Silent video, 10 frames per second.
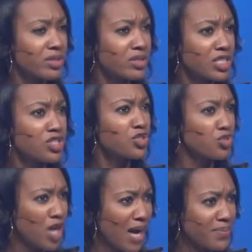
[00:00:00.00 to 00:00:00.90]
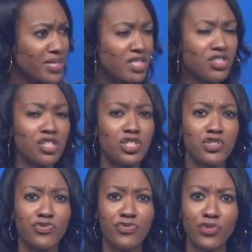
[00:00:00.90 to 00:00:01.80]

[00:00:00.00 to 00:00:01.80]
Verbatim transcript: such as crops and such as